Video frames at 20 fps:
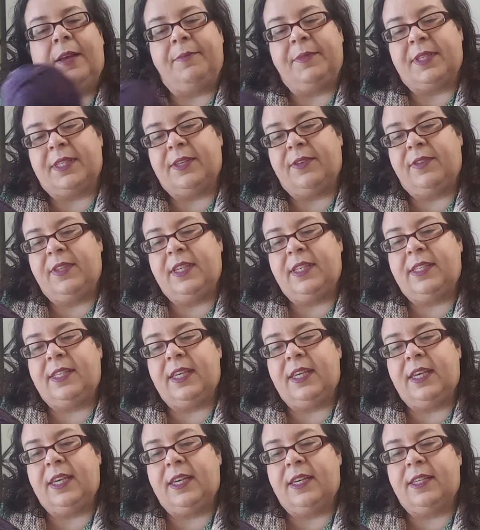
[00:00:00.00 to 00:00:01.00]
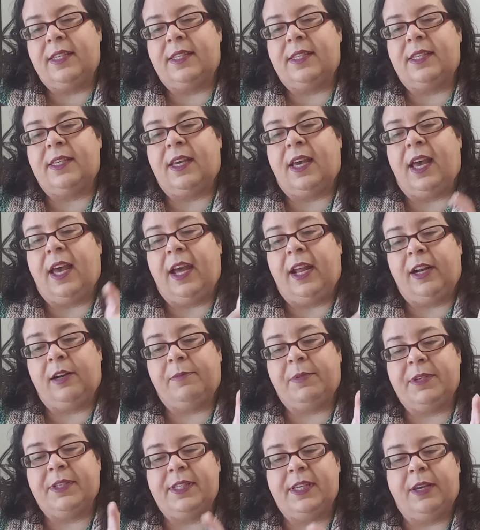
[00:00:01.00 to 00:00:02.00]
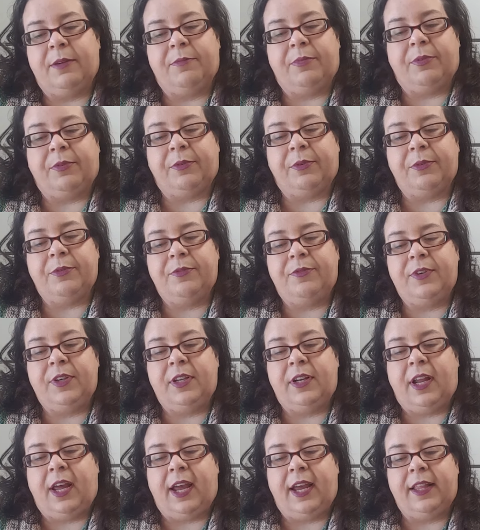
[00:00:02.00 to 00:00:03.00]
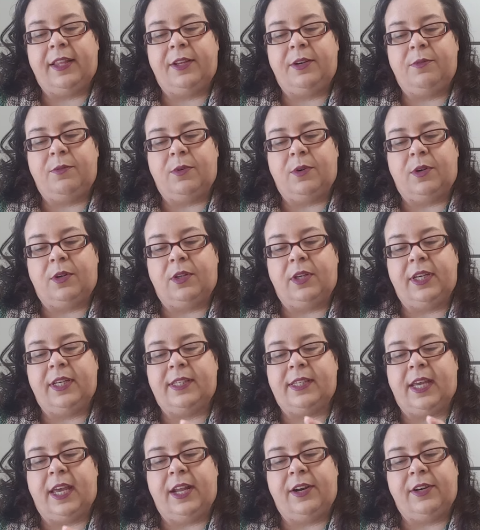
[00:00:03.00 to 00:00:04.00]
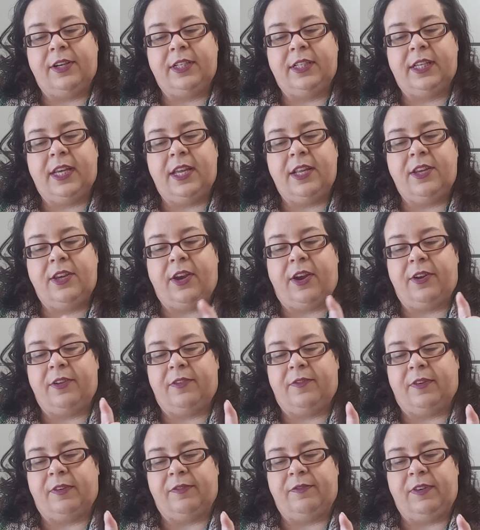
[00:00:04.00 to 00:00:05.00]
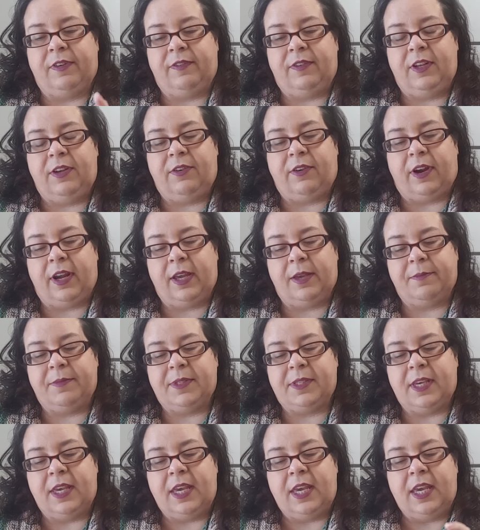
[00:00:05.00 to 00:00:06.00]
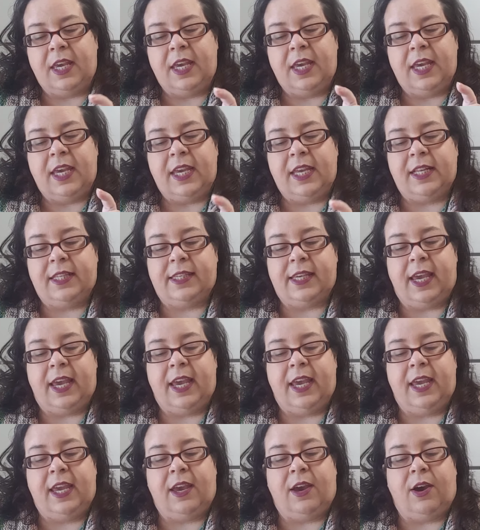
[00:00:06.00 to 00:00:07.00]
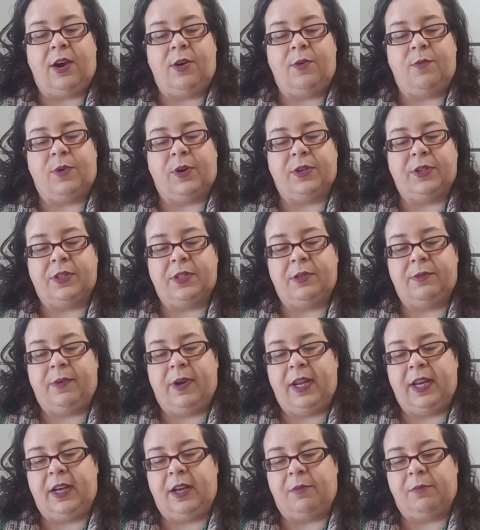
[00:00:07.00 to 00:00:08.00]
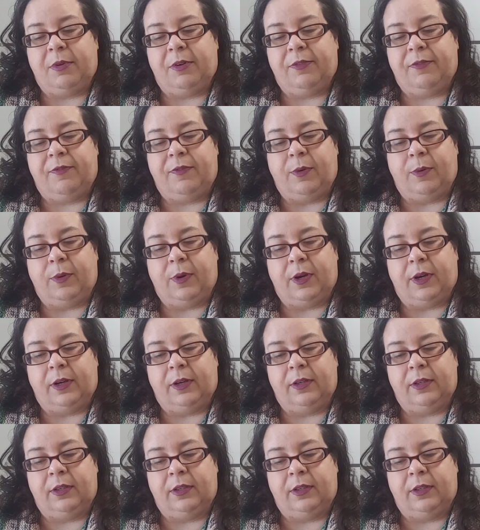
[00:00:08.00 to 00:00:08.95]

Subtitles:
So this is 100% Peruvian Highland wool. It's 110 yards for 50 grams. It's a worsted weight number 4.